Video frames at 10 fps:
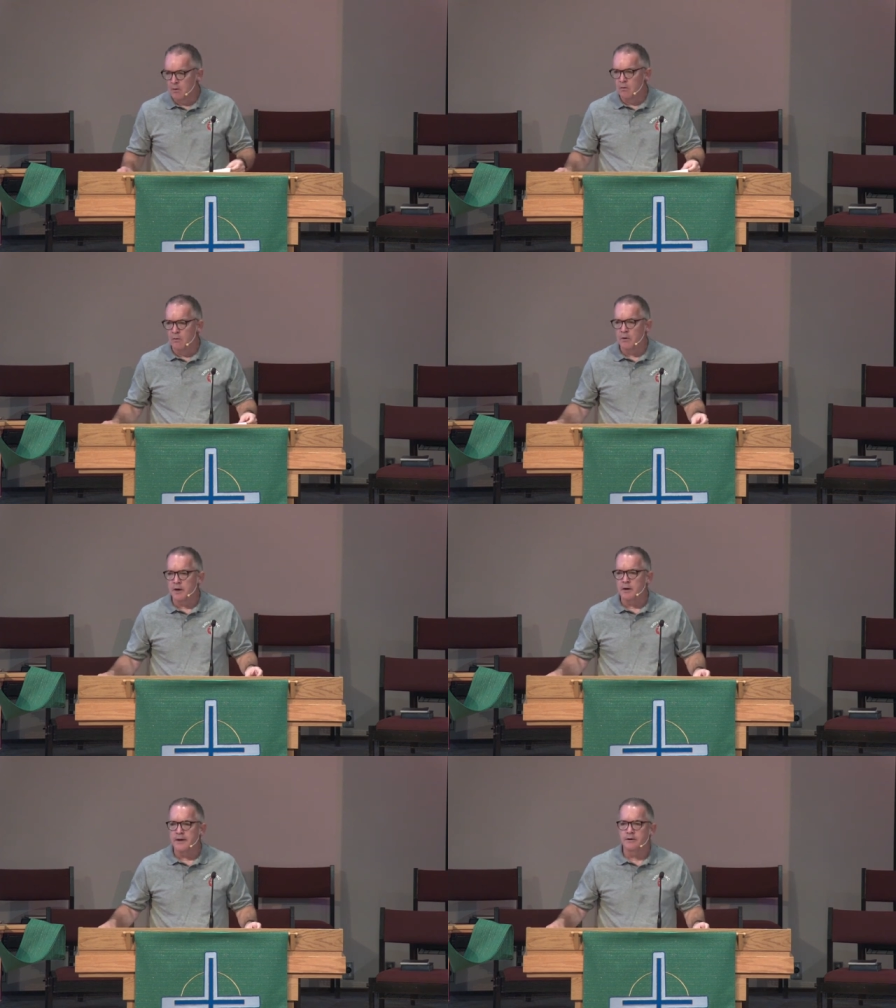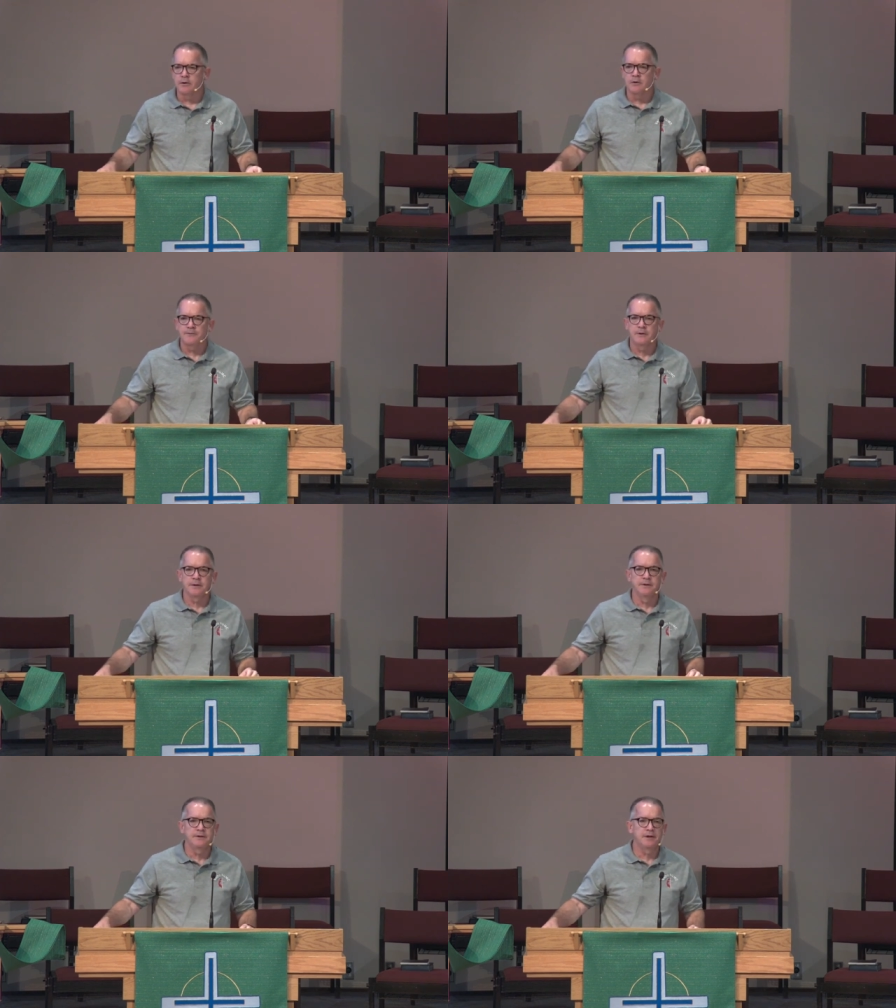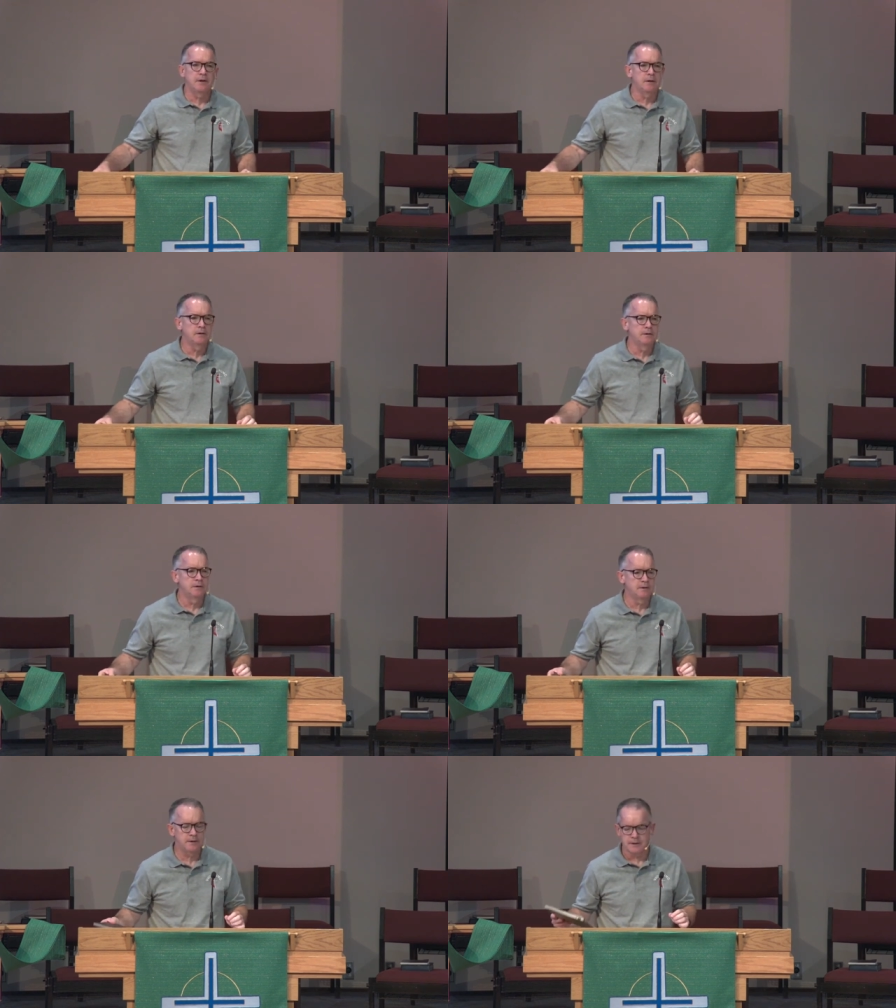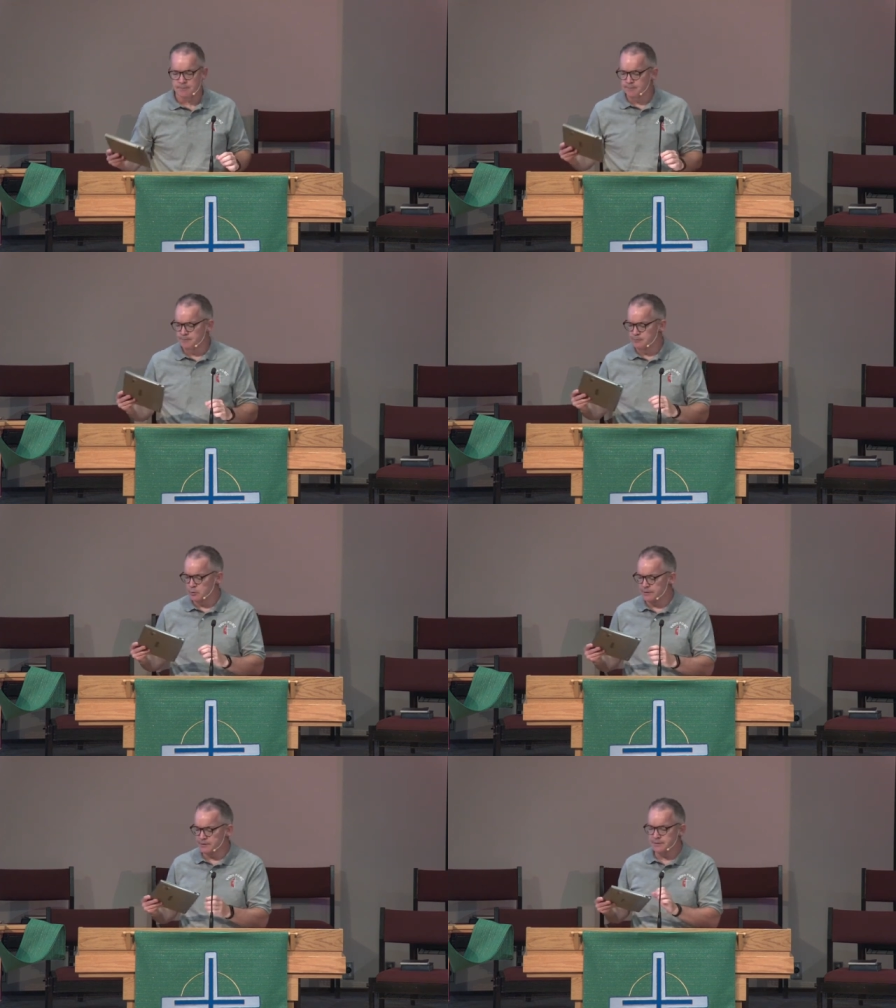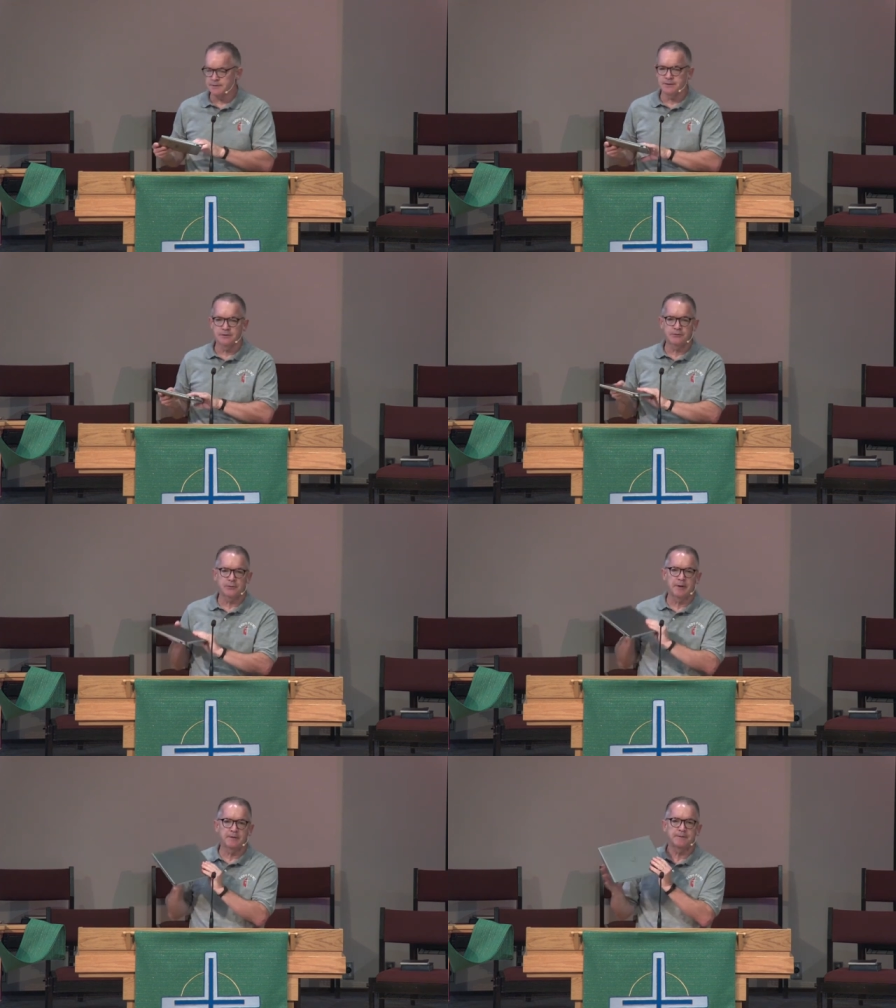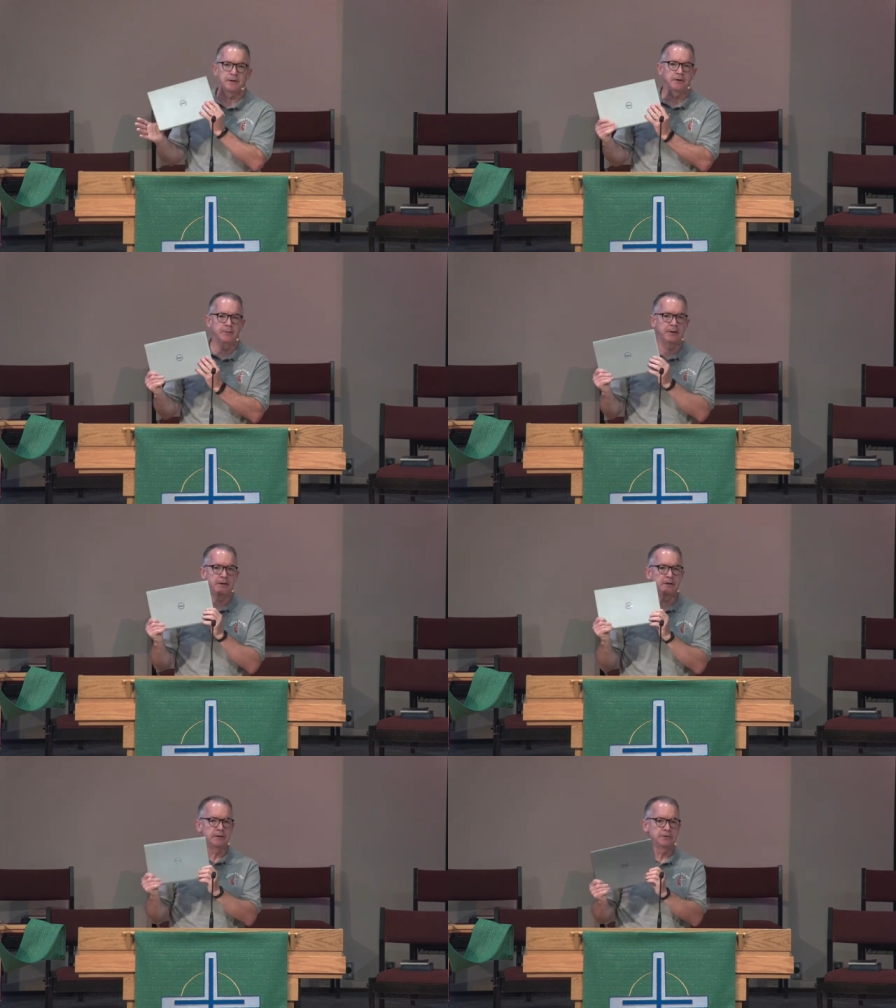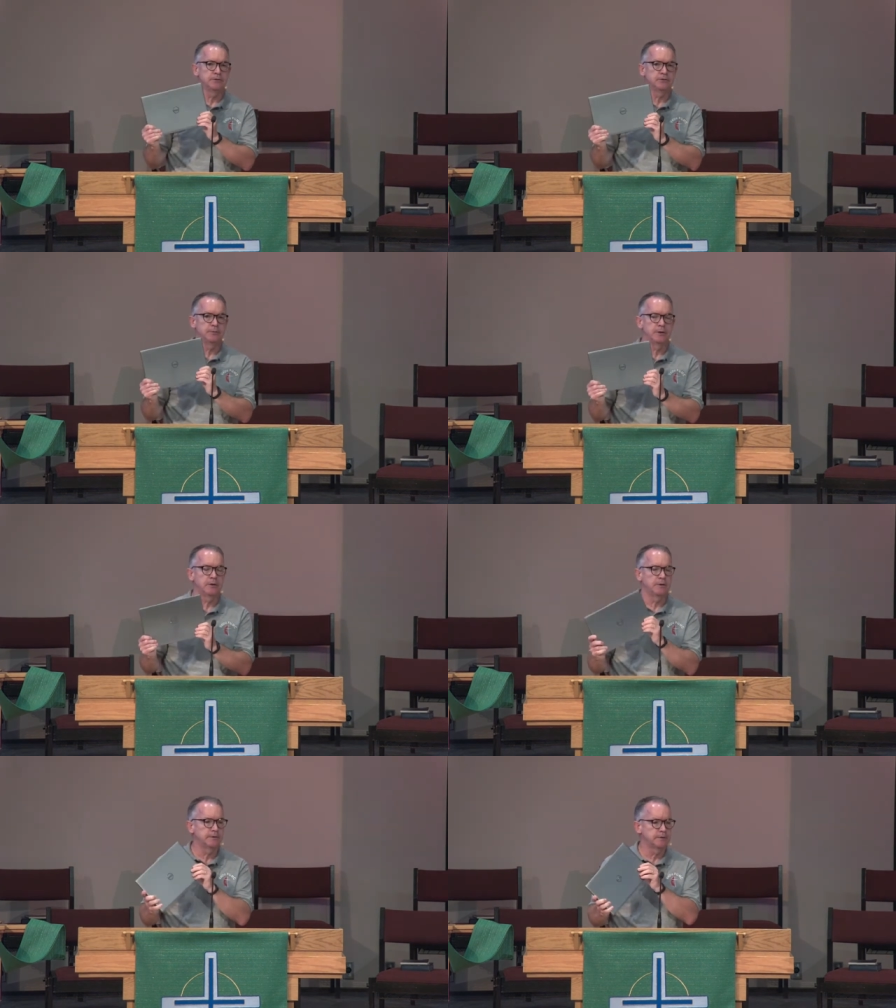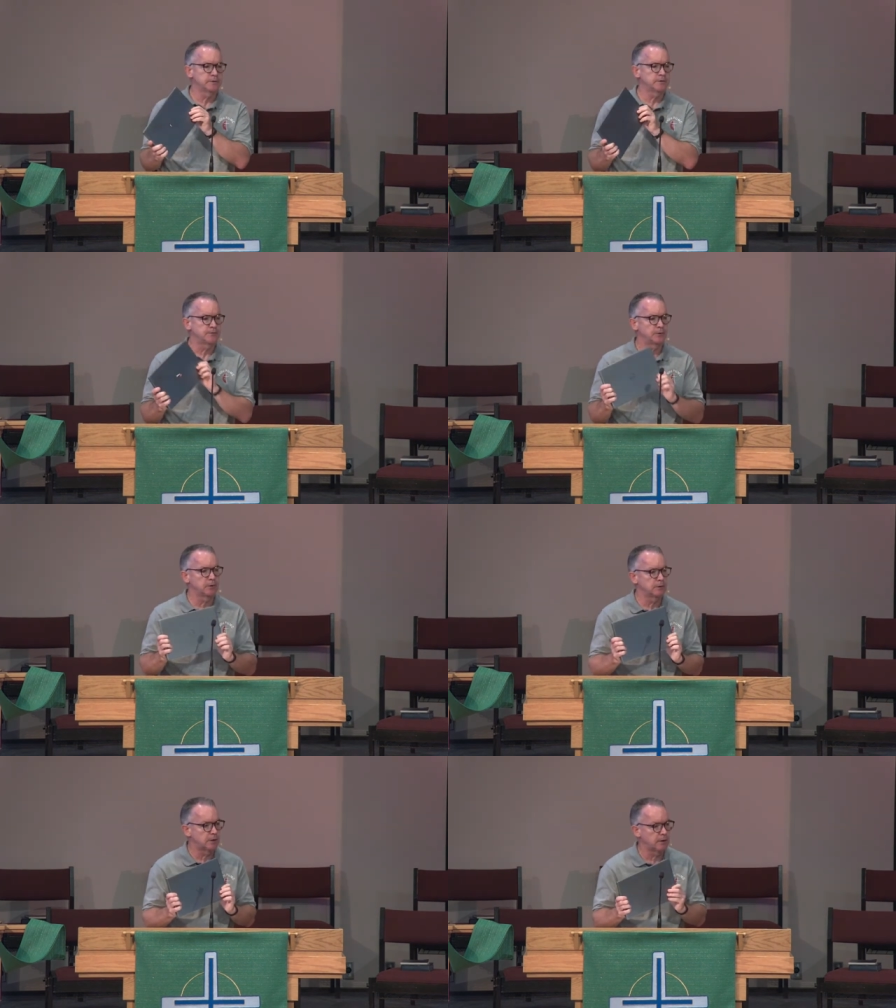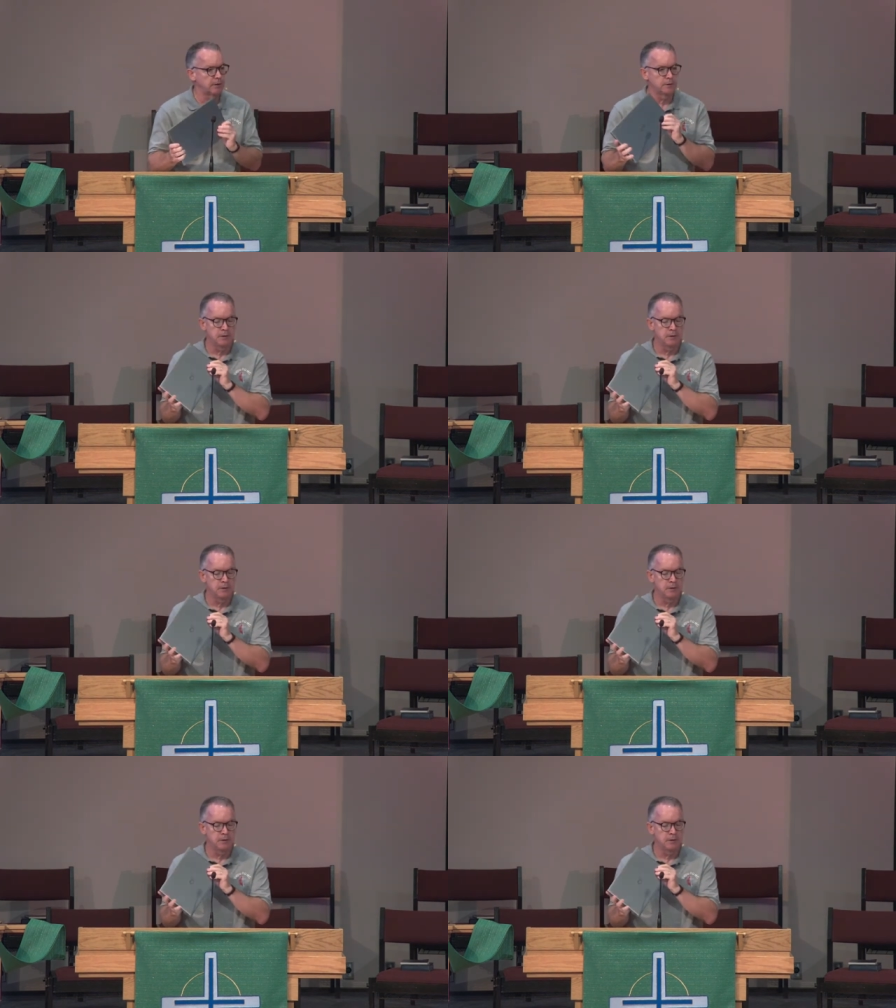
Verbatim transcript: Well, I don't know if you can tell uh, what this is from out there. You may need to zoom in on this if you're online.